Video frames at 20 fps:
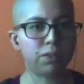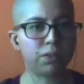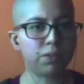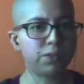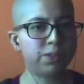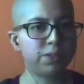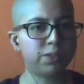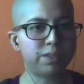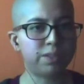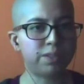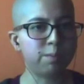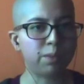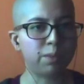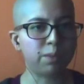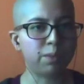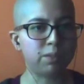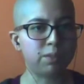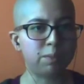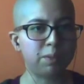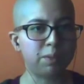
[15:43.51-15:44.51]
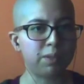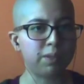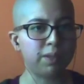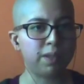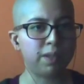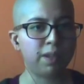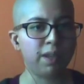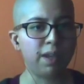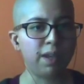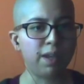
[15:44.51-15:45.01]
course, it's impossible.
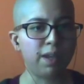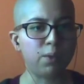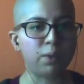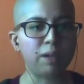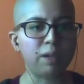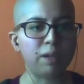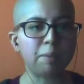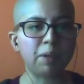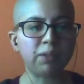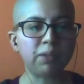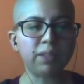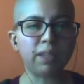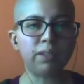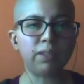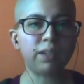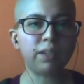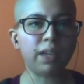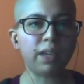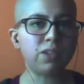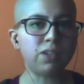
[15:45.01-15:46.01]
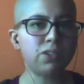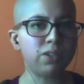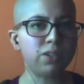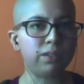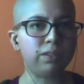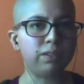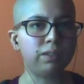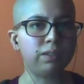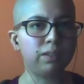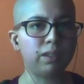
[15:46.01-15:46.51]
What about
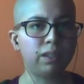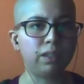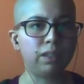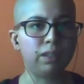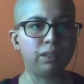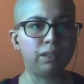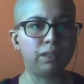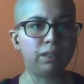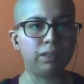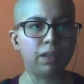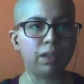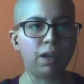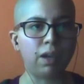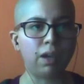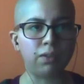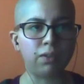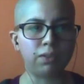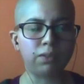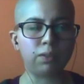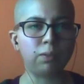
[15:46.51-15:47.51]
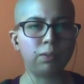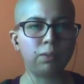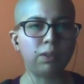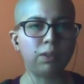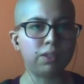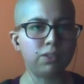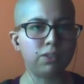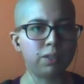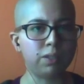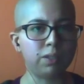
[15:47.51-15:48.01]
education? How does it work in